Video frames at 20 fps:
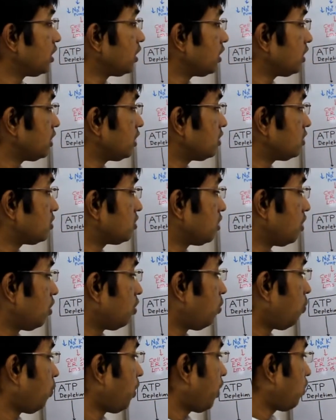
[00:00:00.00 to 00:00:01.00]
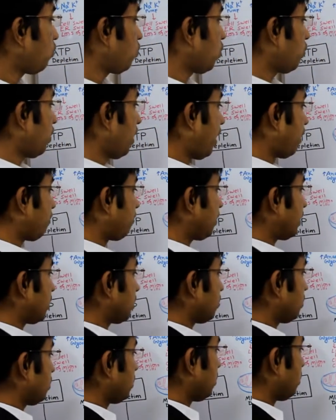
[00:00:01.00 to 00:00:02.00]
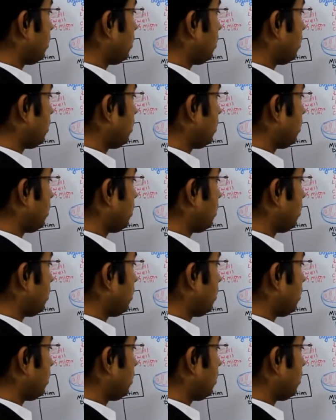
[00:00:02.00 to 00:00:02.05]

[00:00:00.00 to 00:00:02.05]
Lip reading: is where we are having